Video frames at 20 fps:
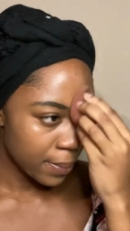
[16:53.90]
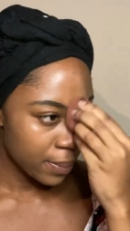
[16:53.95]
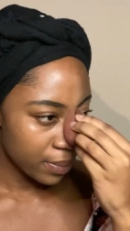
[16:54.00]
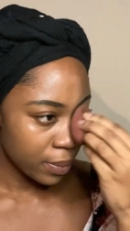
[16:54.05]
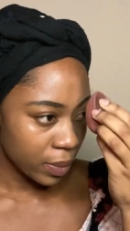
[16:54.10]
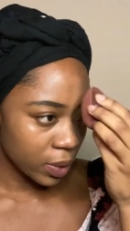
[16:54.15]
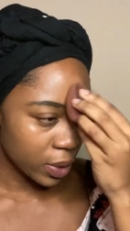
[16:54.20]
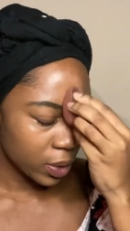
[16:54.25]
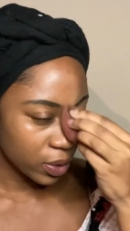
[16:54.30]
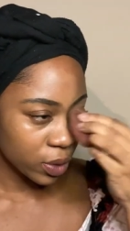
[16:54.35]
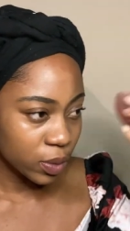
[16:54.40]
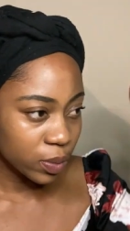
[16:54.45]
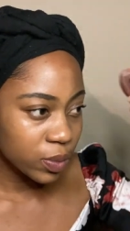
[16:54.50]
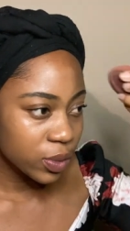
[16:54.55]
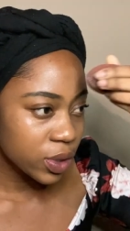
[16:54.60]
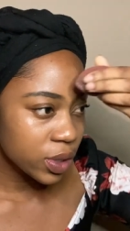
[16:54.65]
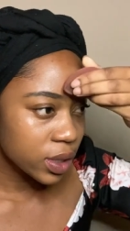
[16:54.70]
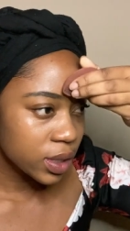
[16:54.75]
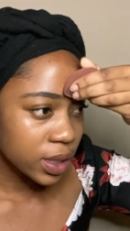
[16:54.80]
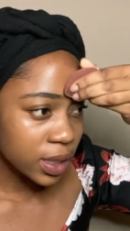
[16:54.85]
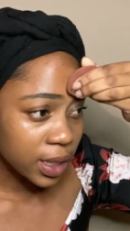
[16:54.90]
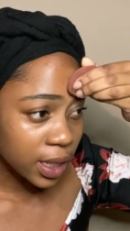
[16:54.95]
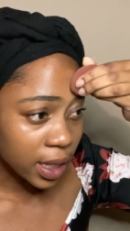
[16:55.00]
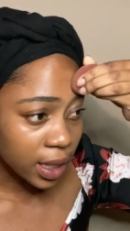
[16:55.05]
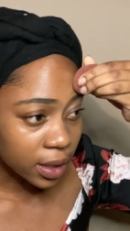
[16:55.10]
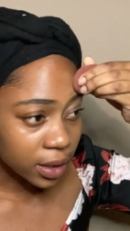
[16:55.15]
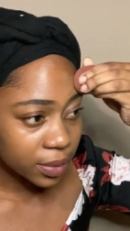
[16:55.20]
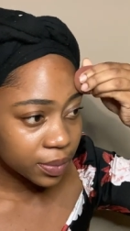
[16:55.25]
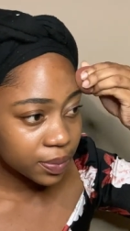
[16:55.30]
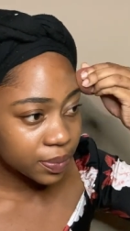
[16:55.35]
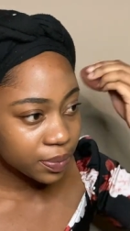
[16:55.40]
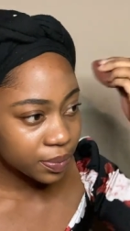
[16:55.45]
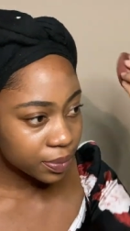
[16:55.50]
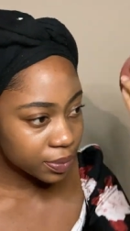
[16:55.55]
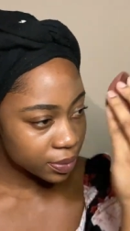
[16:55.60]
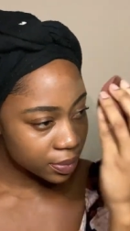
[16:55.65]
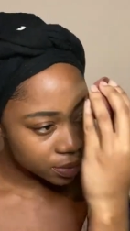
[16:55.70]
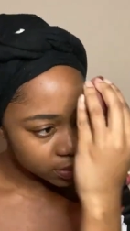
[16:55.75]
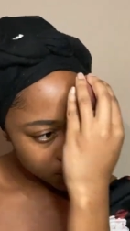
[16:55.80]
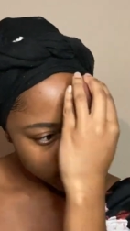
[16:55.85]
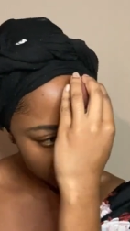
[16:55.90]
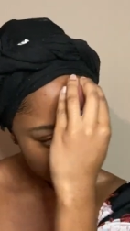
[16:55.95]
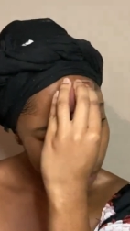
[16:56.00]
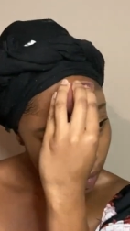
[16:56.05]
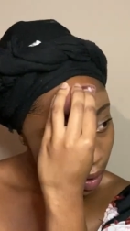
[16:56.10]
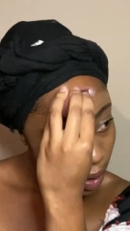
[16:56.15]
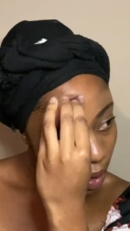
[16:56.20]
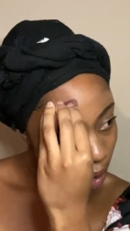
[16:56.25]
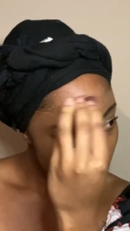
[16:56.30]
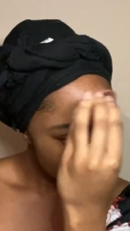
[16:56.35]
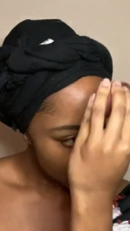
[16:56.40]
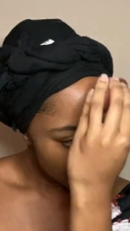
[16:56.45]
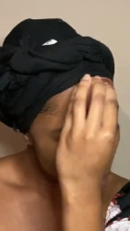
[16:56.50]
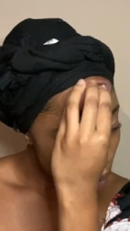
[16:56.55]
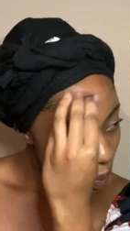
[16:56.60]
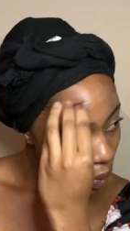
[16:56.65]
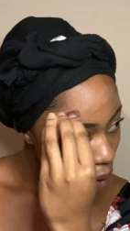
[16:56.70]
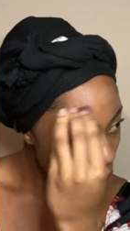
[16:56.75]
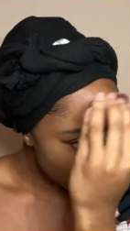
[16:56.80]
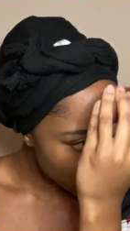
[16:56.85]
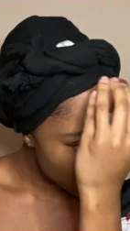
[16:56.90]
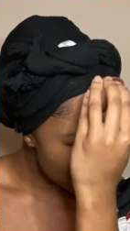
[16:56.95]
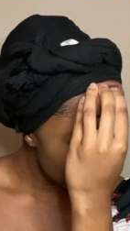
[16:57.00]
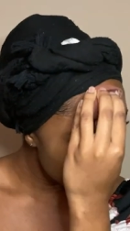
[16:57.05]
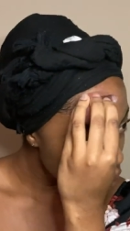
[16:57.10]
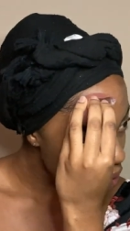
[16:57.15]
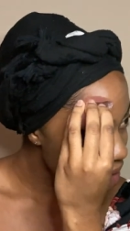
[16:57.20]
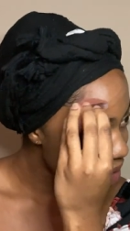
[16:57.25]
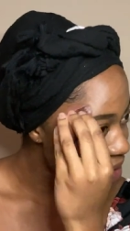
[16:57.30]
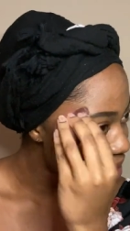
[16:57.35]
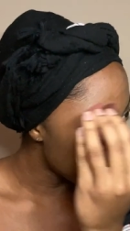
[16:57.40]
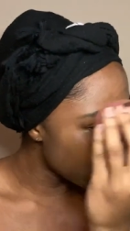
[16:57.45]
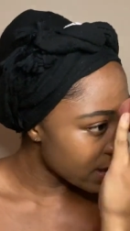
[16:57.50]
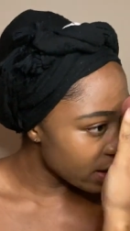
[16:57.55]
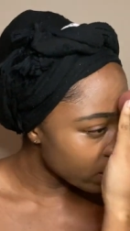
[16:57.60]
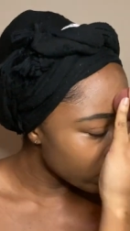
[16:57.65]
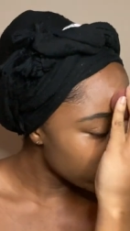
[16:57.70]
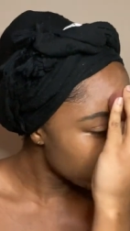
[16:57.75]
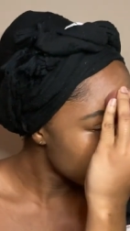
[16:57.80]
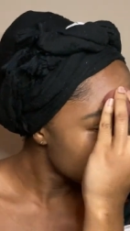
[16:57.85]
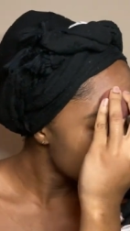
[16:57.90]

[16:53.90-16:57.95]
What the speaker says: We're almost done. We're almost there.